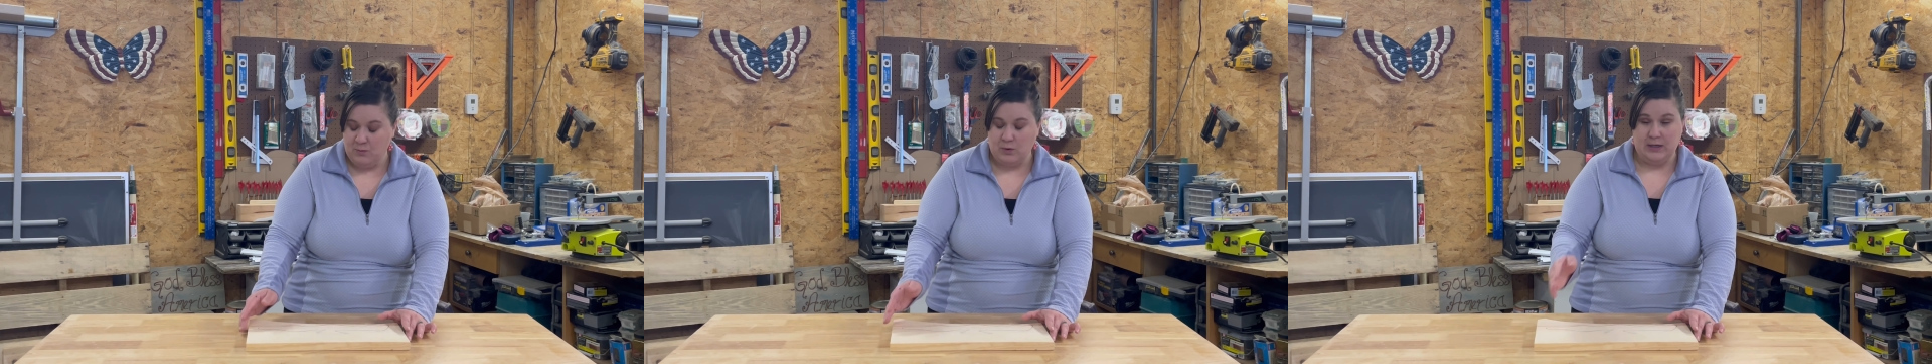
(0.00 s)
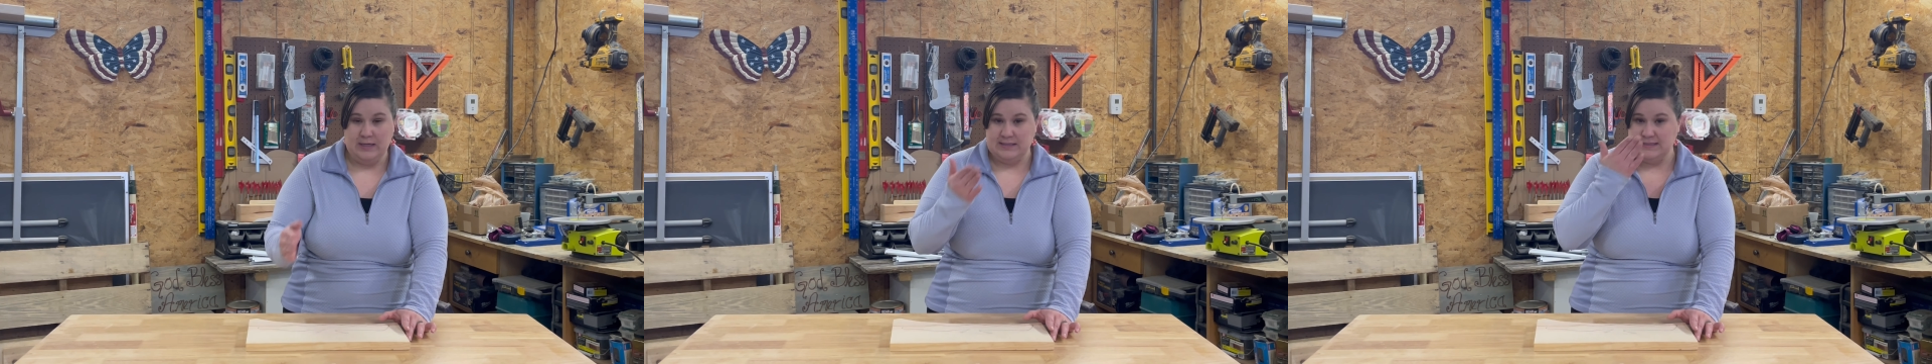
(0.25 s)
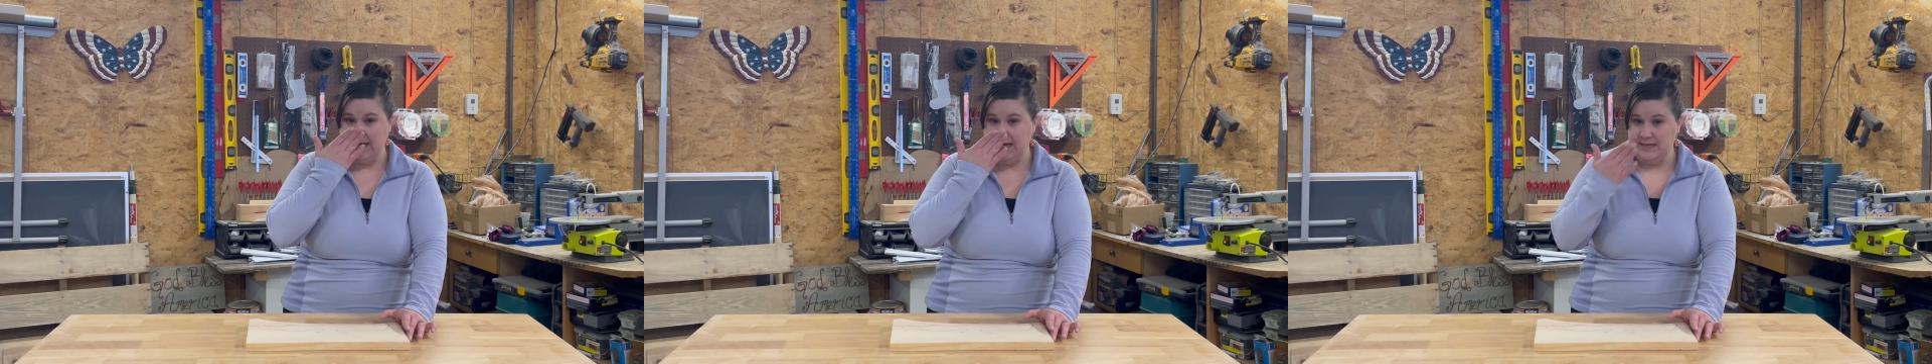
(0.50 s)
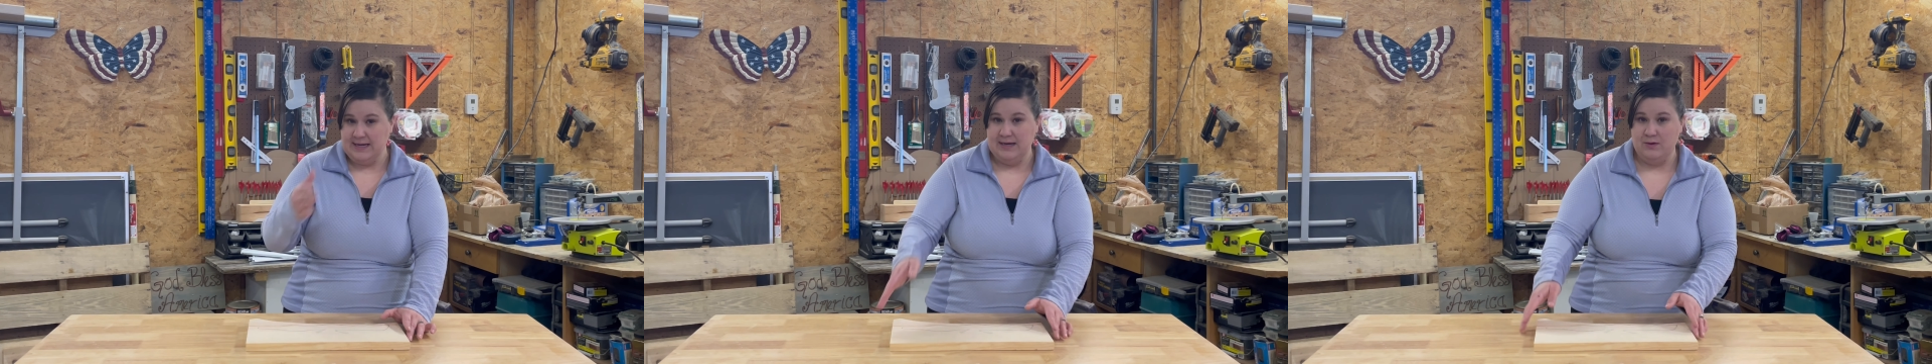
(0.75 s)
We're gonna
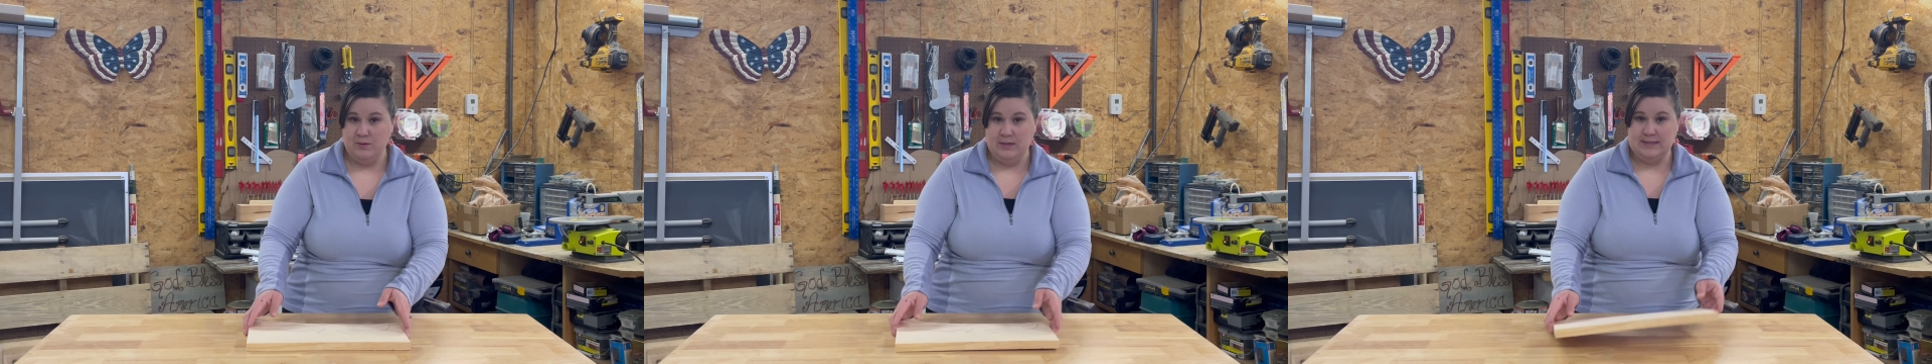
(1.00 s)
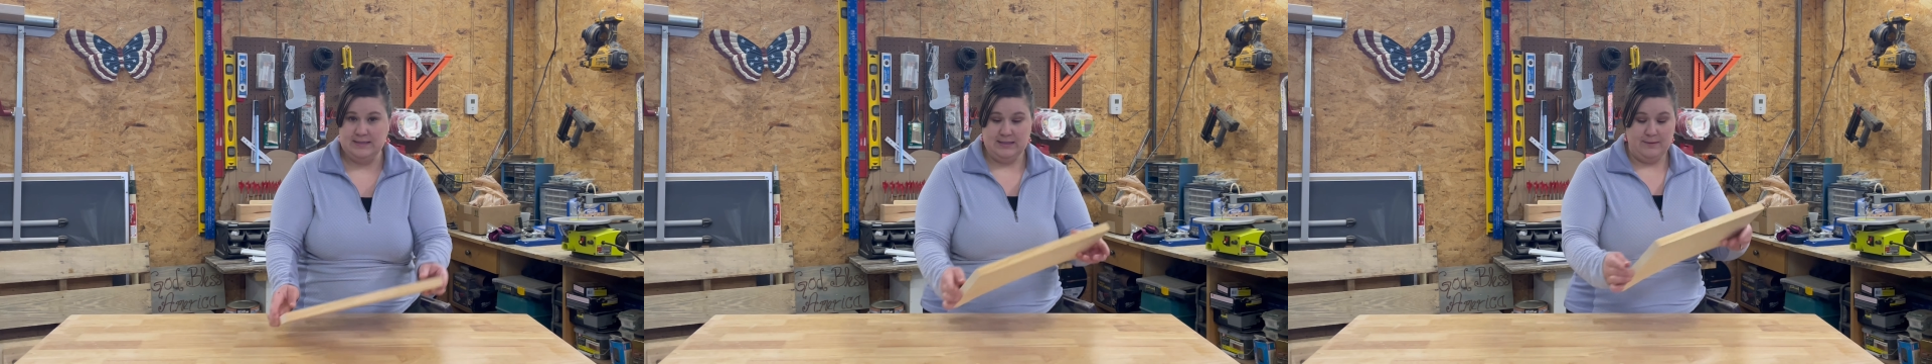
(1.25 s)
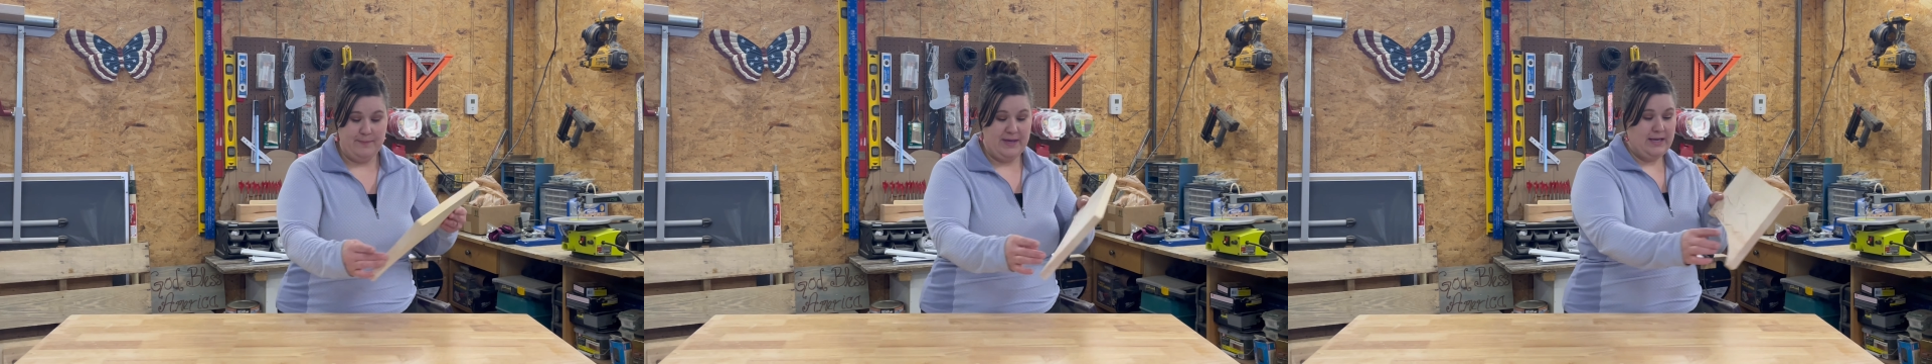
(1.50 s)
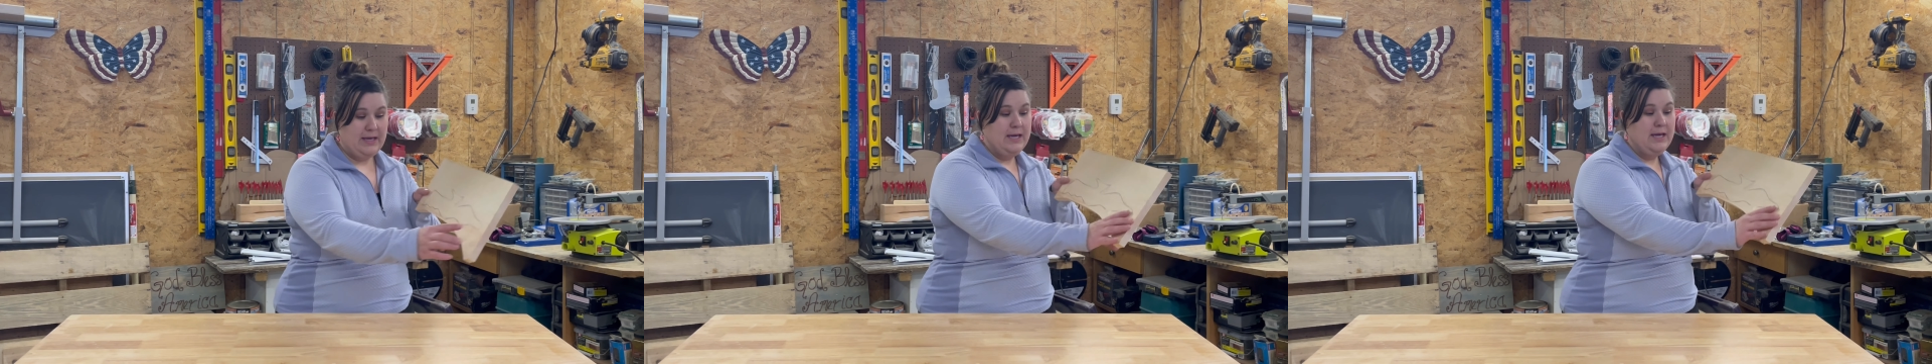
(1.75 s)
sand down his little beak